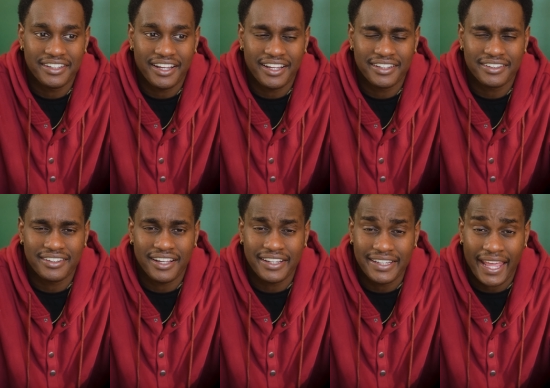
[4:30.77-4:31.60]
Uh,
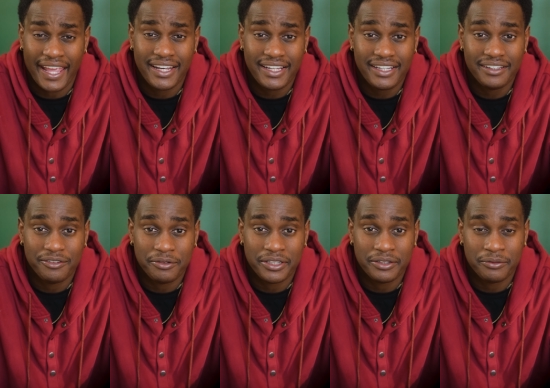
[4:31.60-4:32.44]
a nanny?
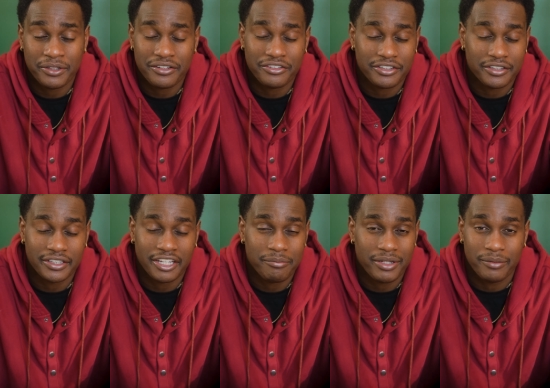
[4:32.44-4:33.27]
What? What is your?
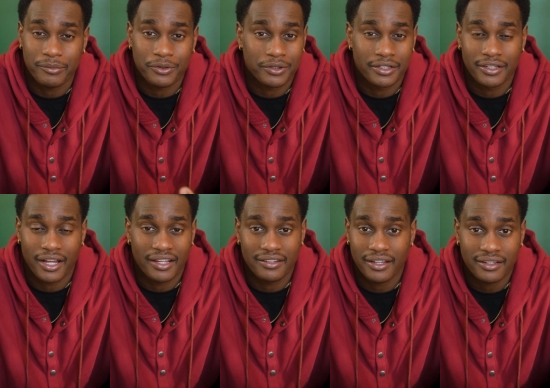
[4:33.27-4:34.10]
Give me more
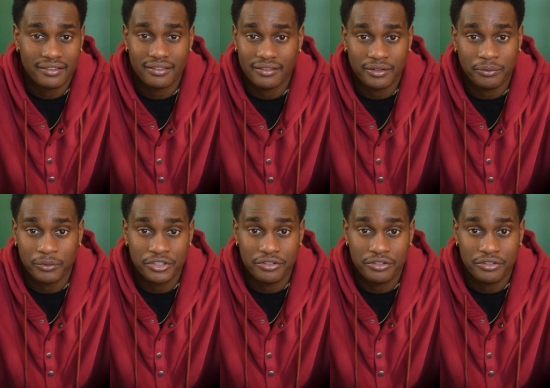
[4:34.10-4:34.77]
context what